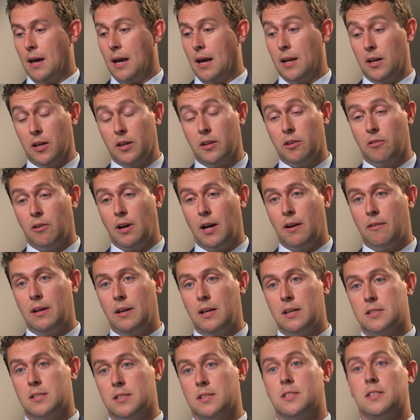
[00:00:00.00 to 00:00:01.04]
In other
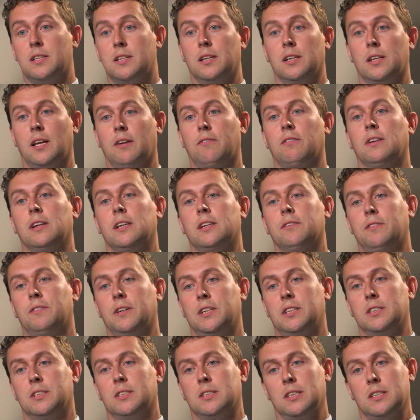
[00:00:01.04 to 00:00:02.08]
areas, there's still definitely
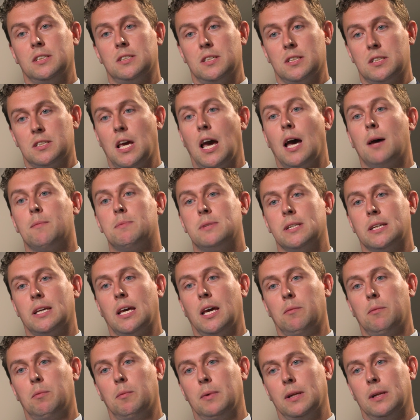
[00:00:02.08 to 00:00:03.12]
deficiencies. There's gaps in
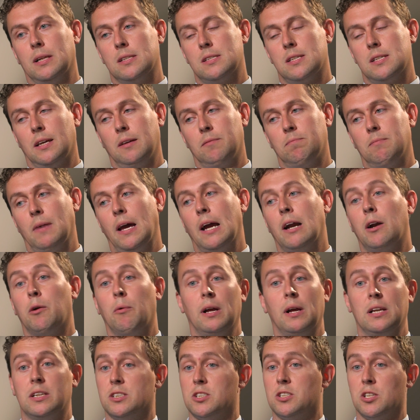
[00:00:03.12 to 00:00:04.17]
capability. Aero
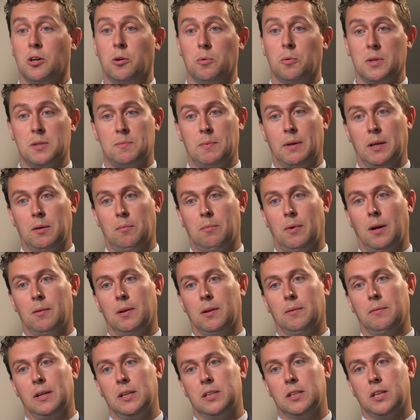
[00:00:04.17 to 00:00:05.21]
engines have always been a
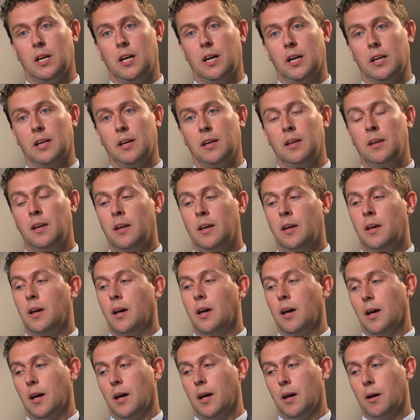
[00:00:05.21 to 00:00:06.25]
problem in China.
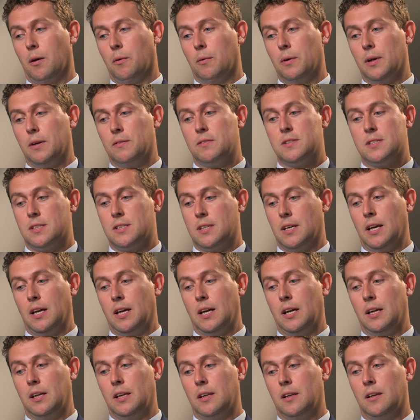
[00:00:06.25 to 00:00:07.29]
We've
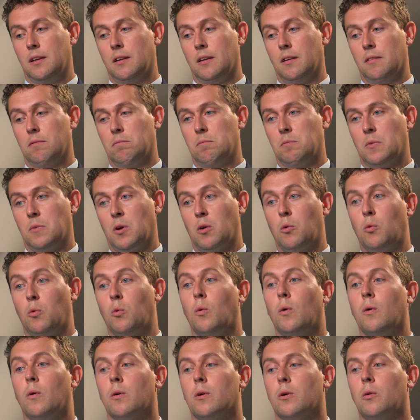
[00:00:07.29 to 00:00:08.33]
seen
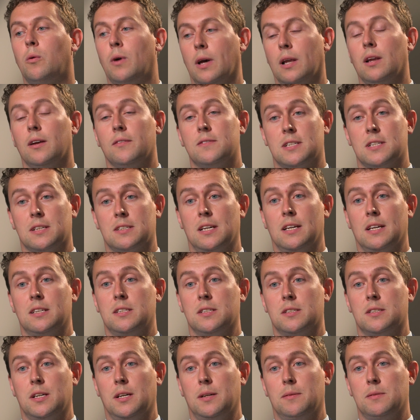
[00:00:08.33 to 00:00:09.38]
quite a lot of success
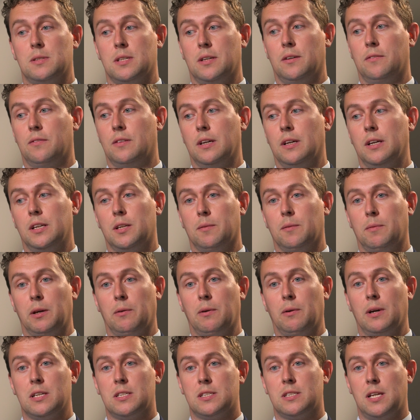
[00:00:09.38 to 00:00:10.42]
in terms of the
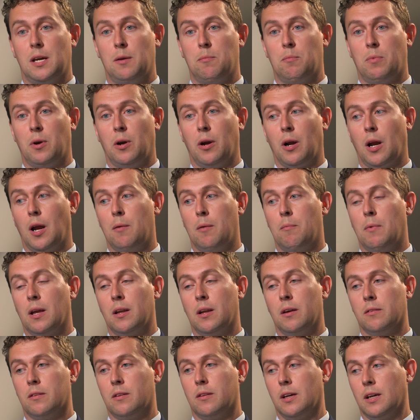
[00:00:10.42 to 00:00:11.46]
WS-10 program. I
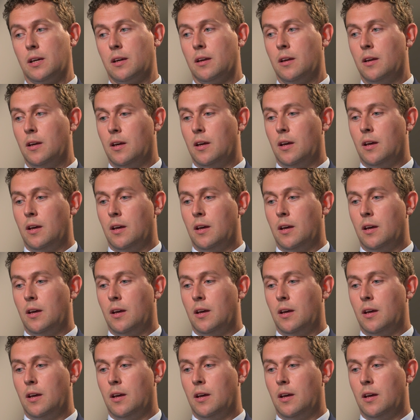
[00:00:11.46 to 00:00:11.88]
don't think